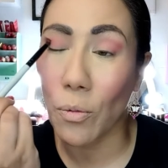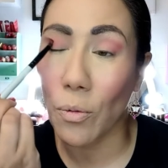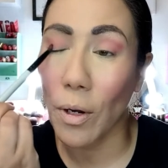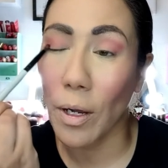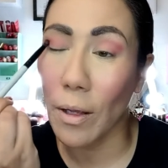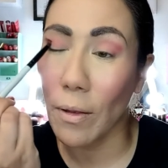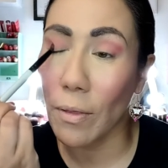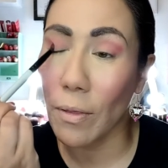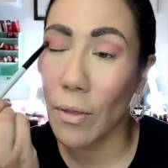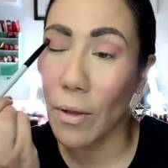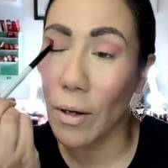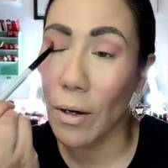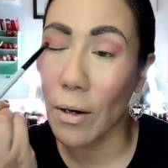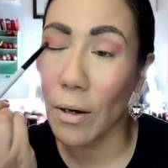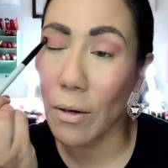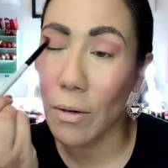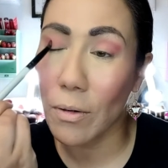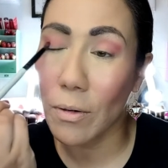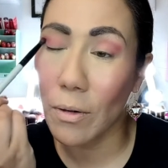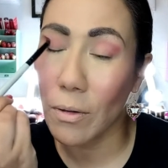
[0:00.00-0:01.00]
right
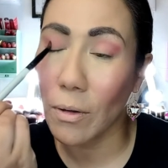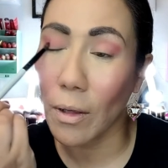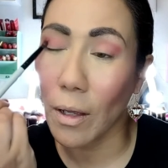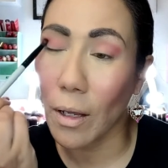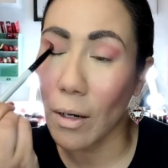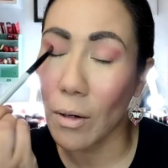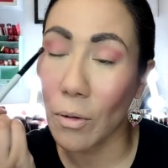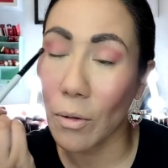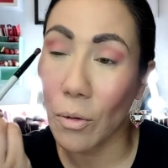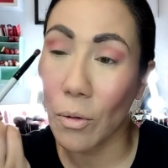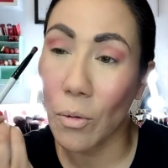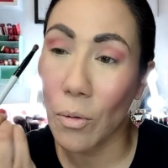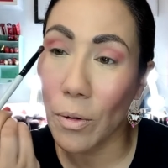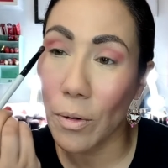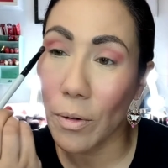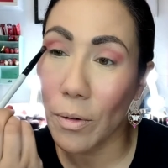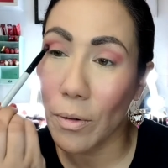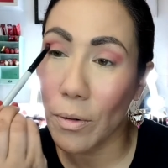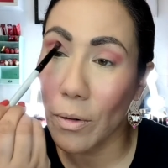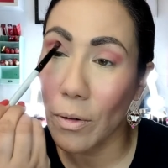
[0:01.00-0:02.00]
there on that outer
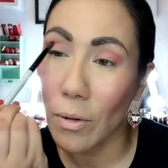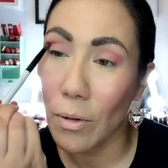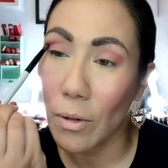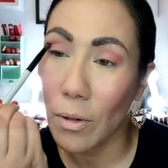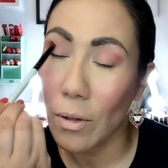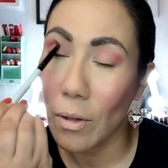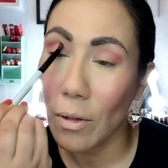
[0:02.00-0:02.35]
corner.